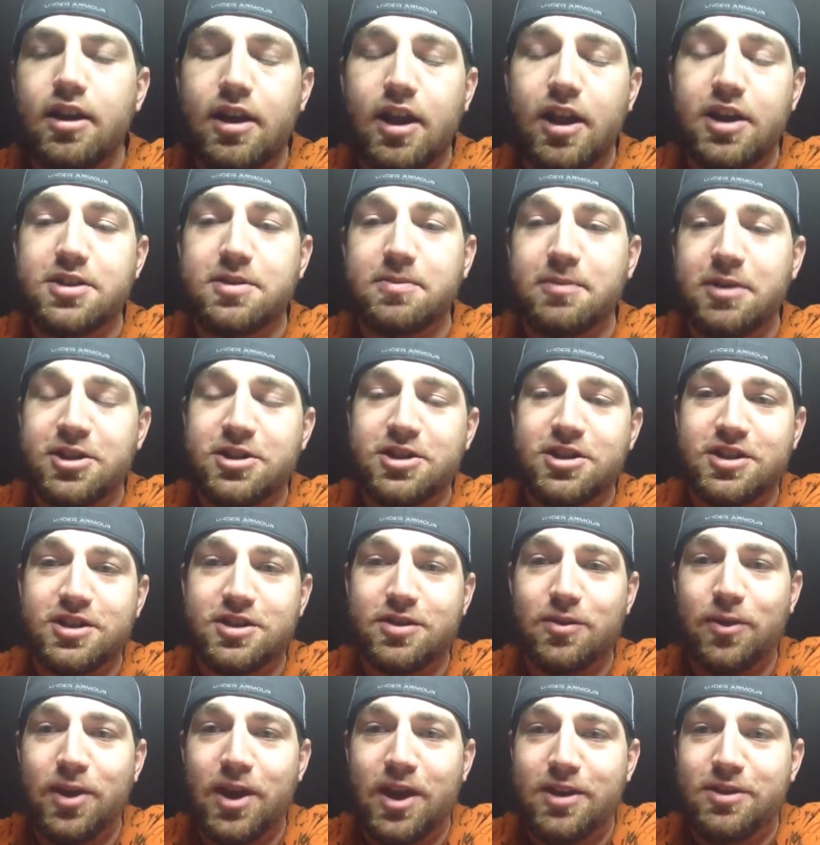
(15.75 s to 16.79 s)
not so much in just
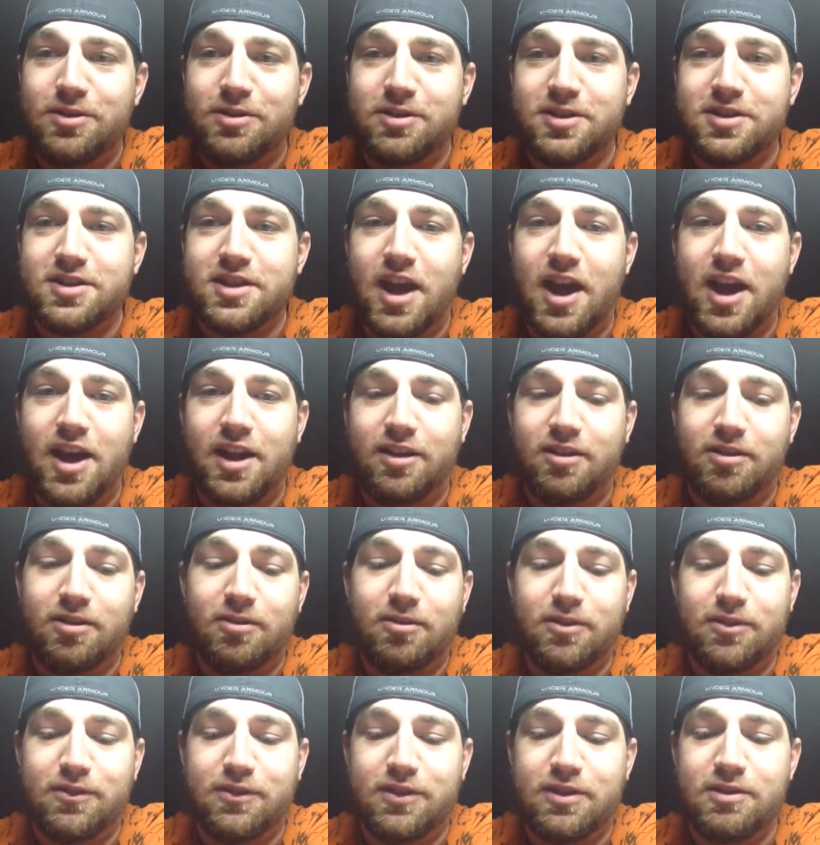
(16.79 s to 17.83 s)
the way I do the style of the
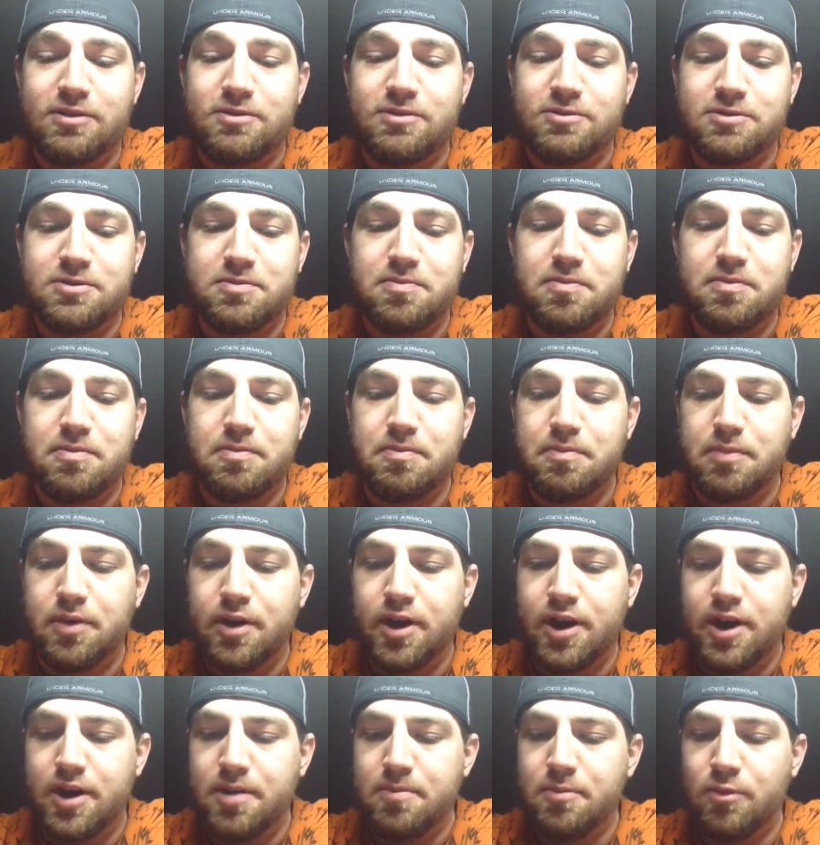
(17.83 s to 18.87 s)
reviews,
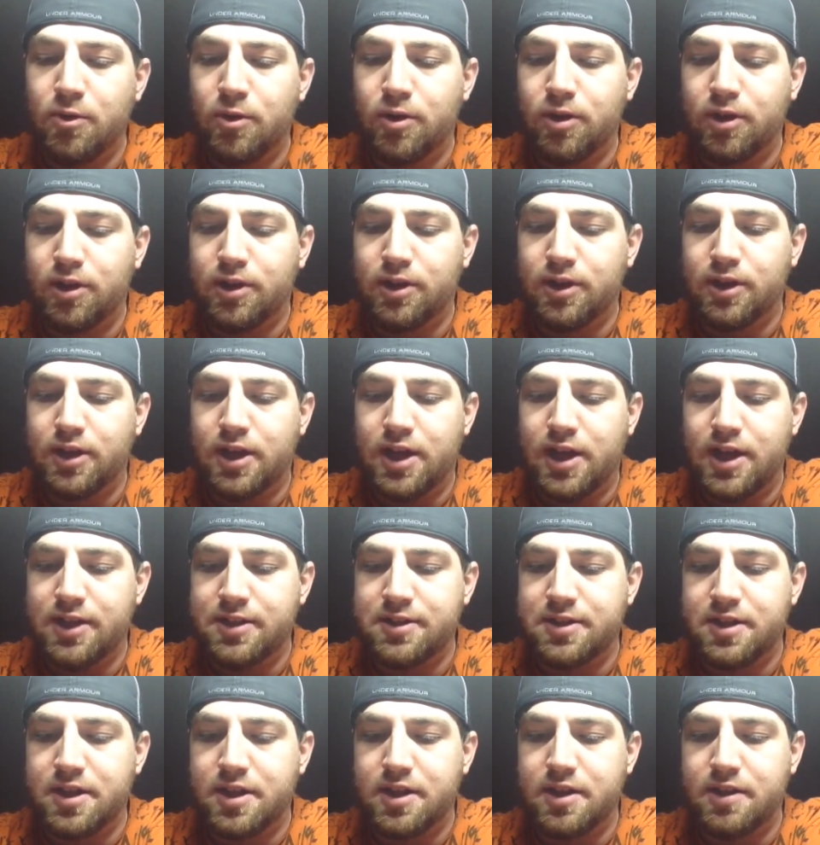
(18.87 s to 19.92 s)
but more along the
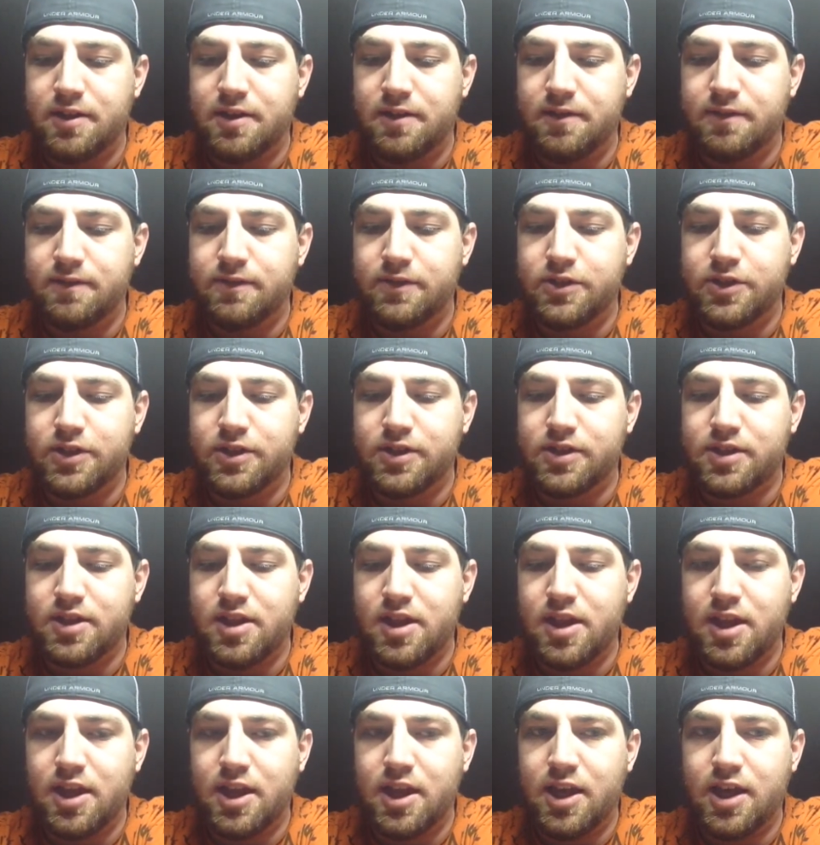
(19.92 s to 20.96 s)
lines of just
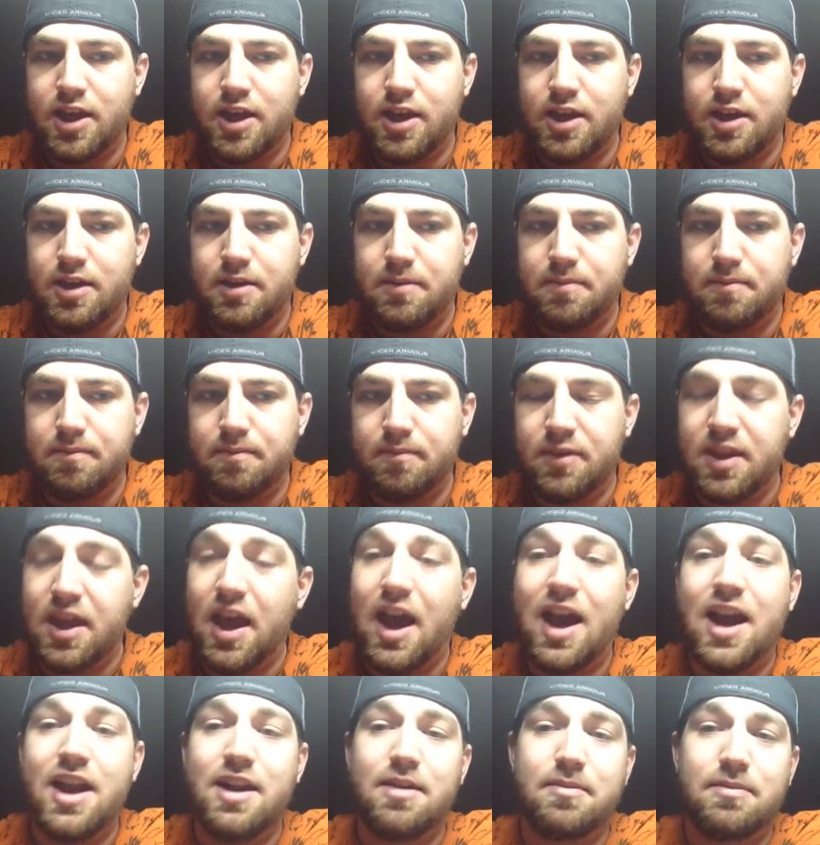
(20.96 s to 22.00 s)
the
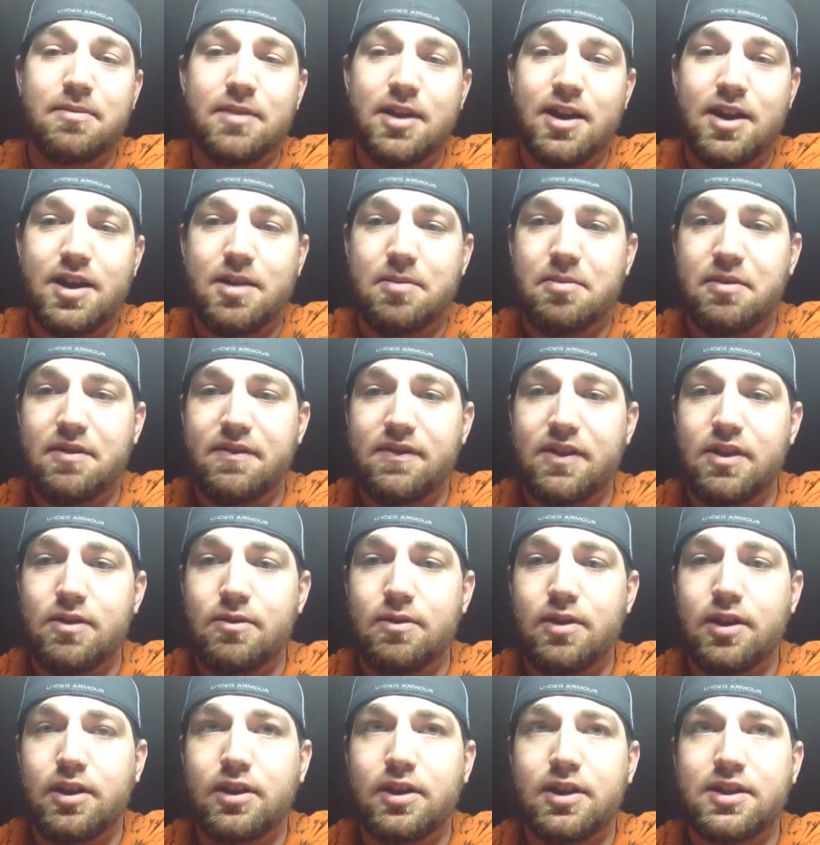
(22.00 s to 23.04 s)
item that I am
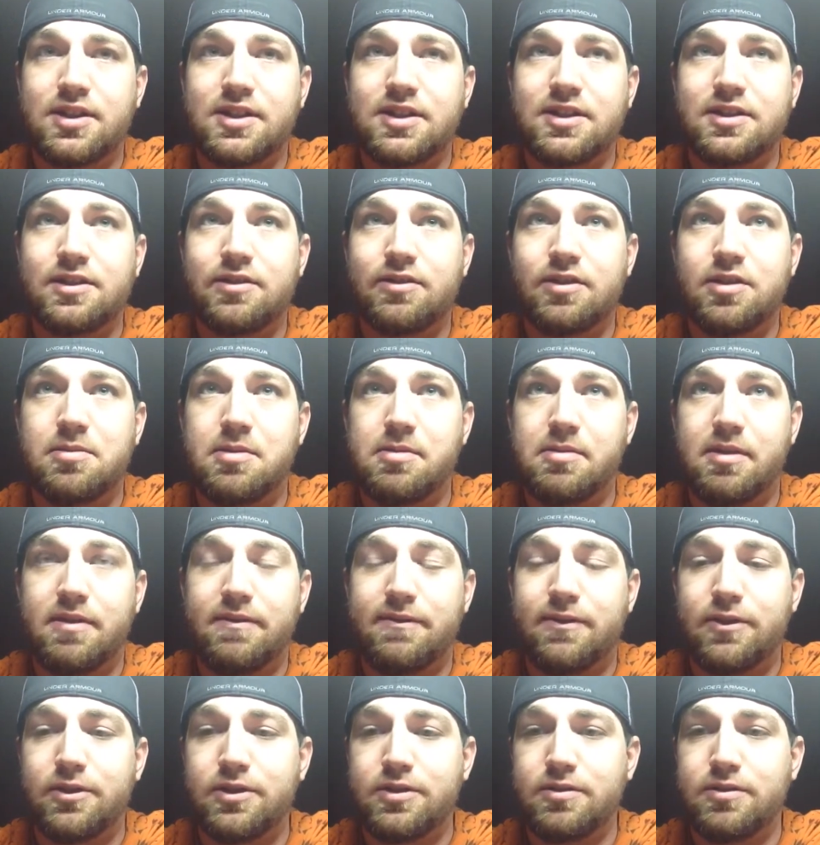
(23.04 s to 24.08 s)
reviewing. This is going to be my
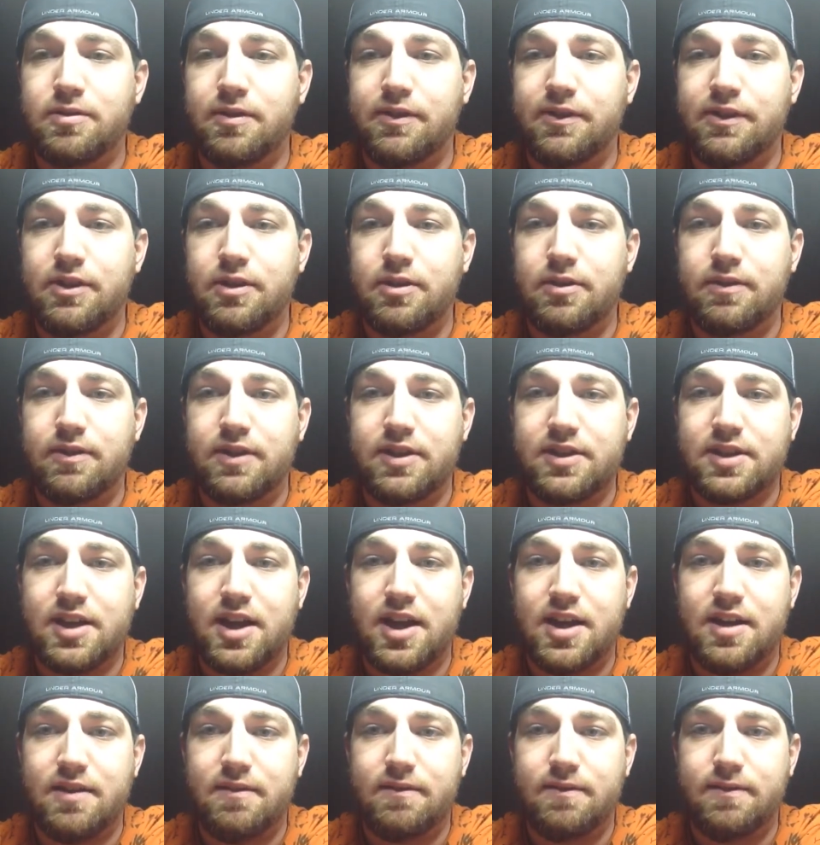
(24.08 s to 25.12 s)
first review of this
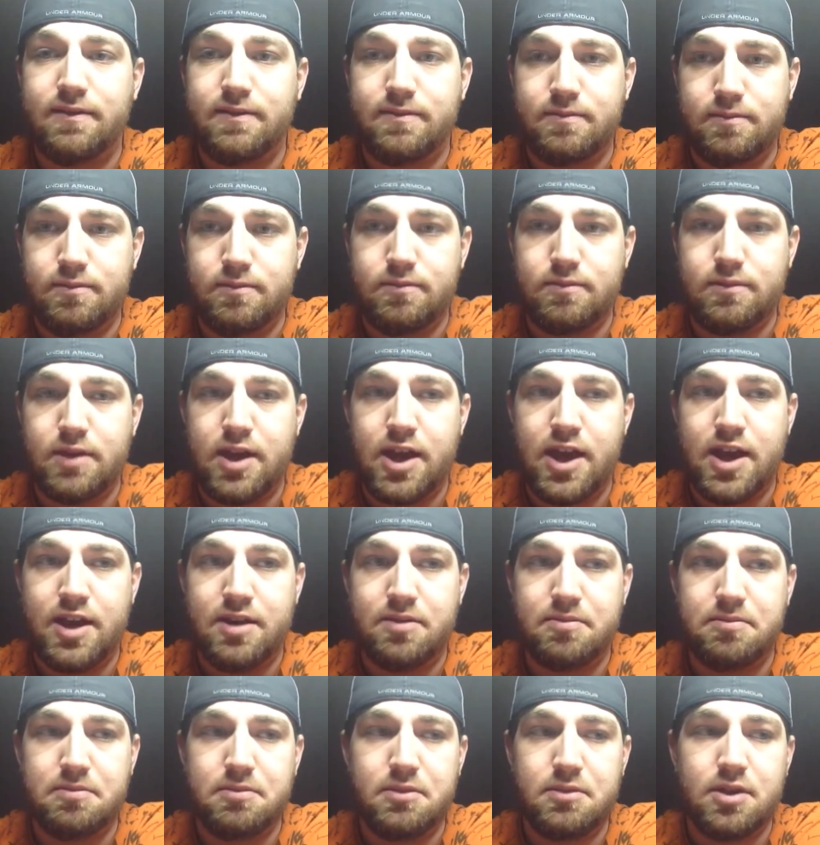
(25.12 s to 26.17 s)
kind of
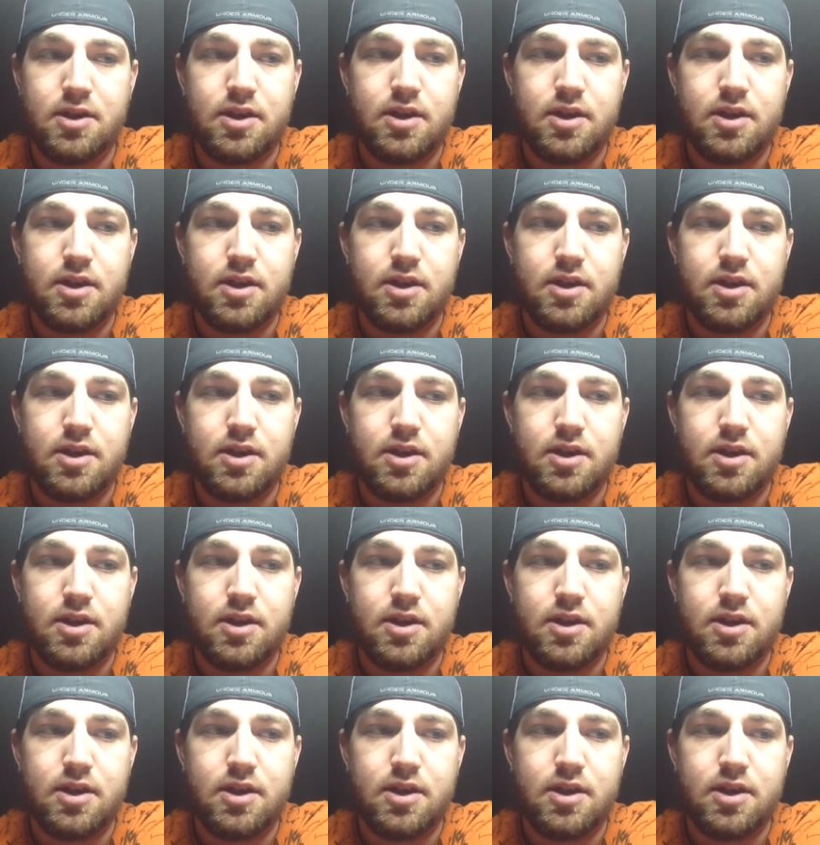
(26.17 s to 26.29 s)
item.